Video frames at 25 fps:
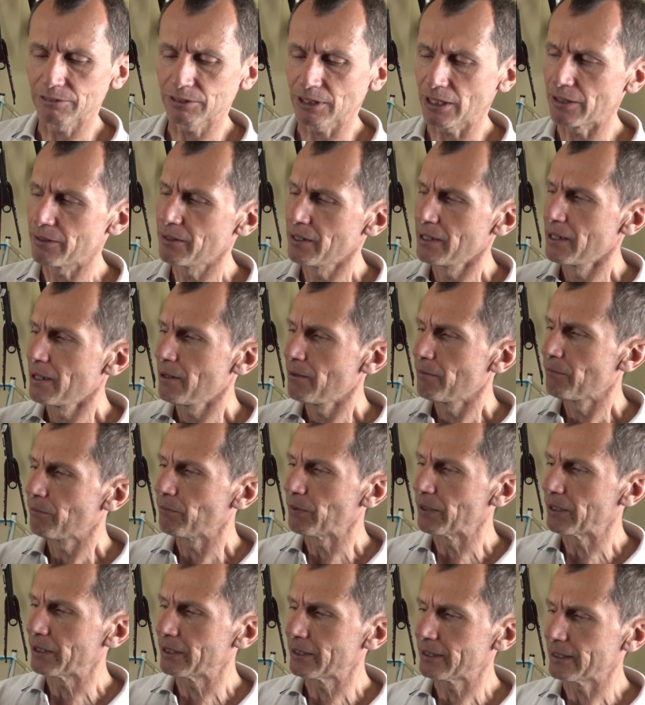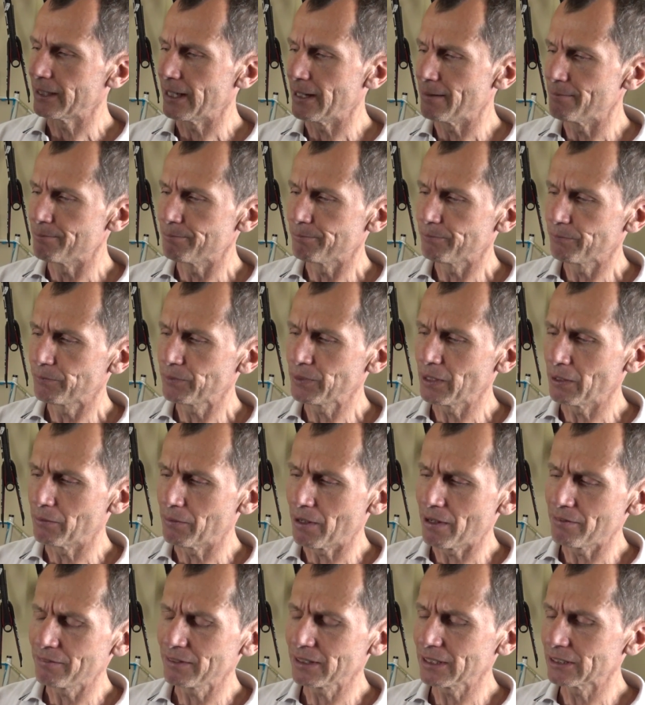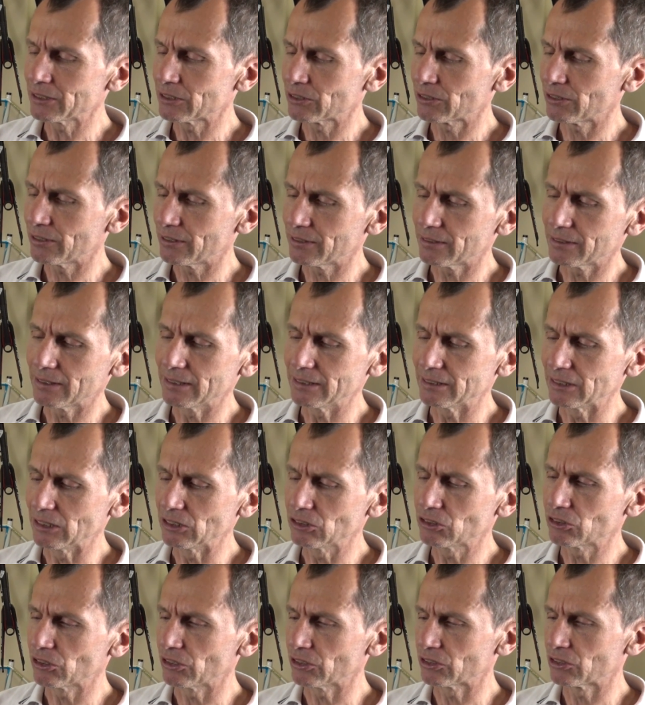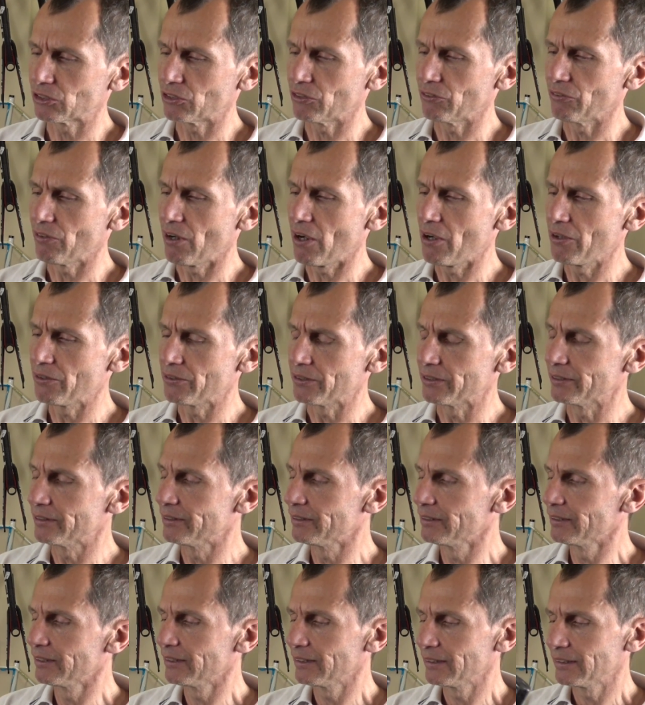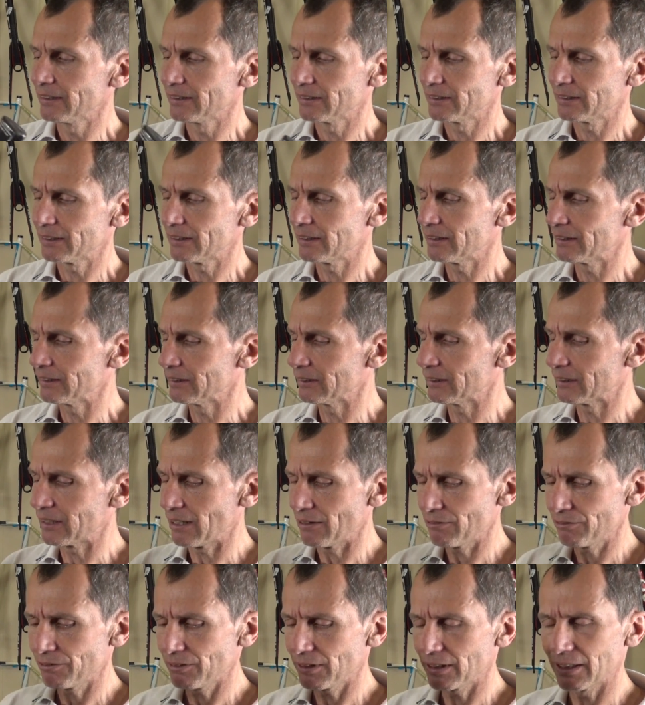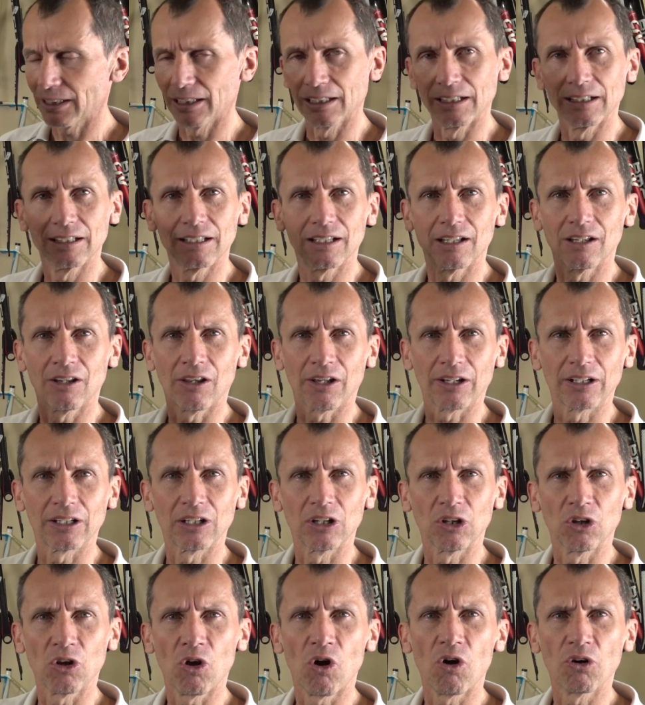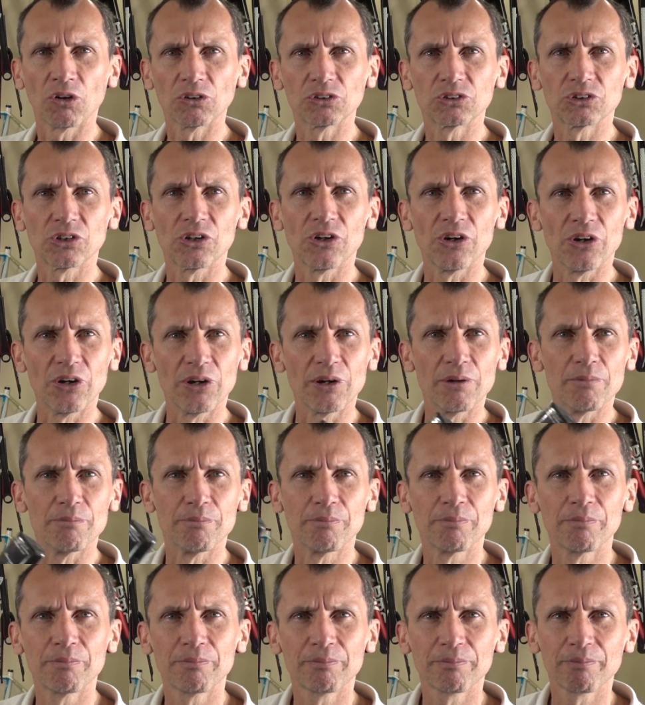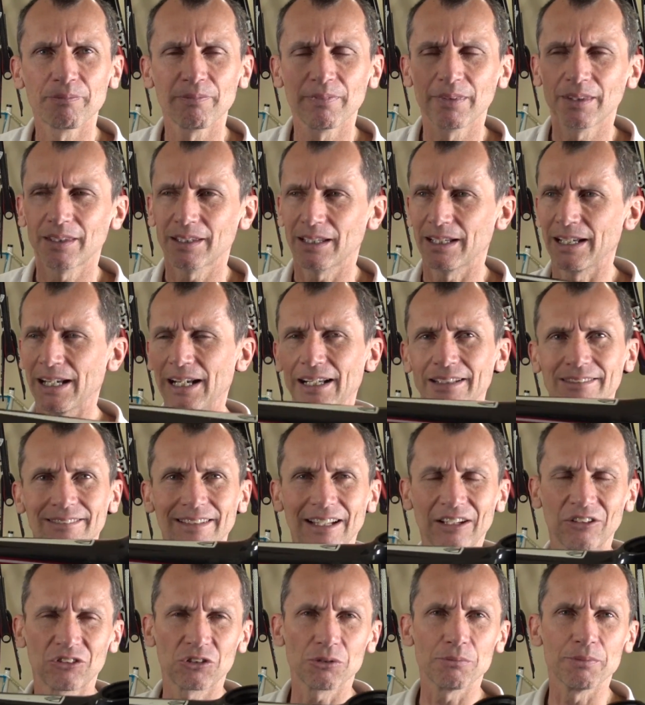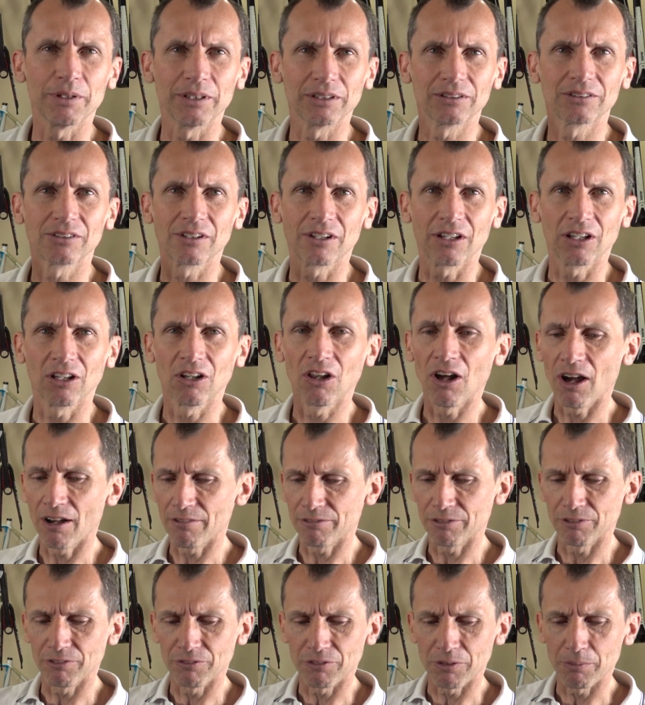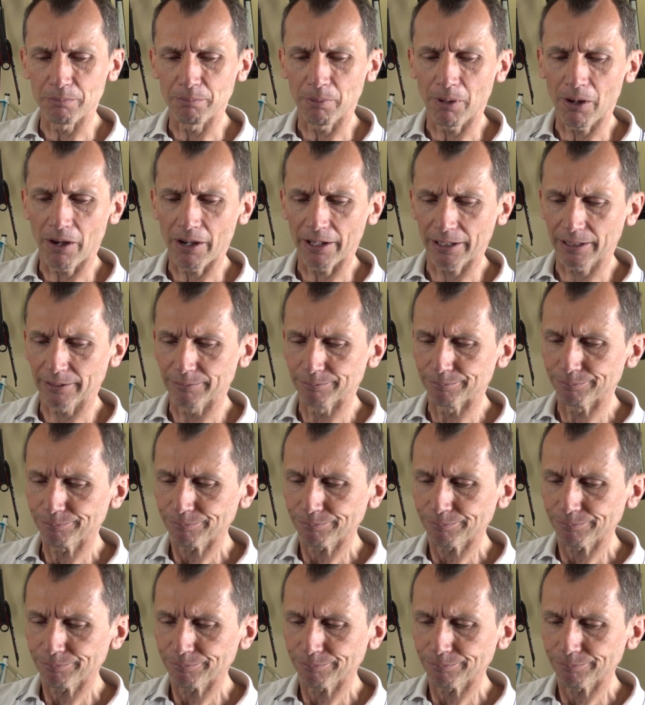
So with having these inserts corroded is definitely like a long-term detriment to the life of the bike.